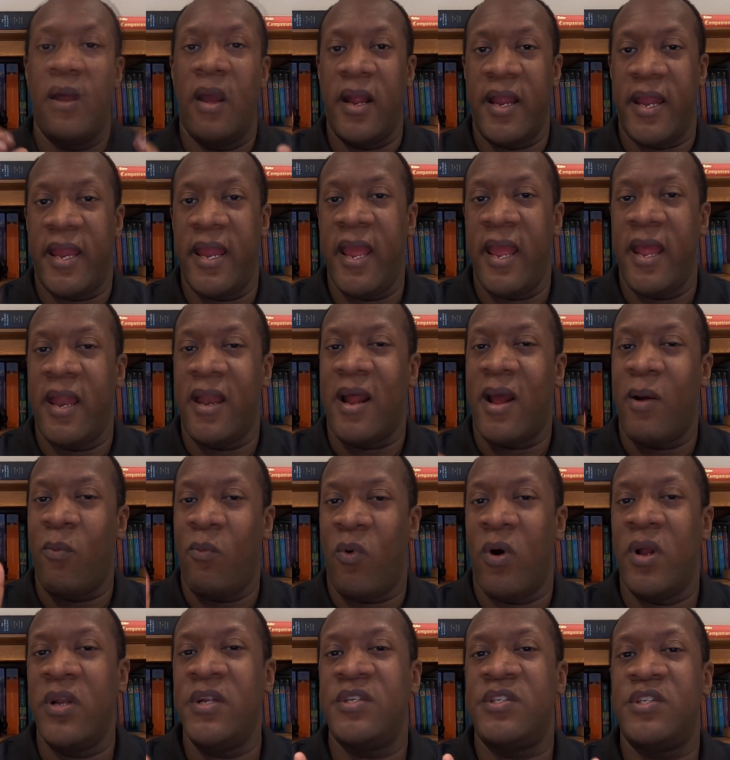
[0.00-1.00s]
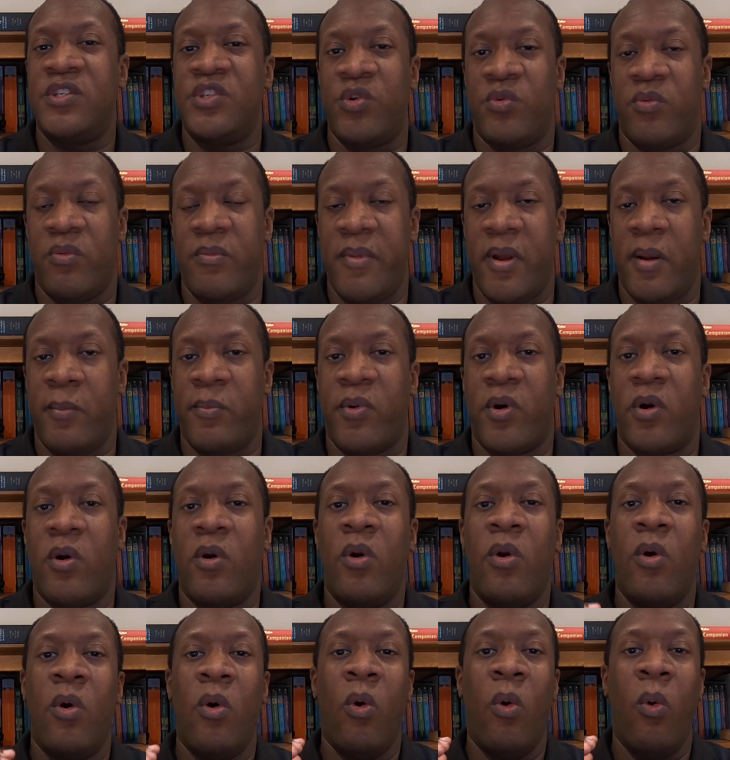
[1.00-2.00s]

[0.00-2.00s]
Again, I want us to remember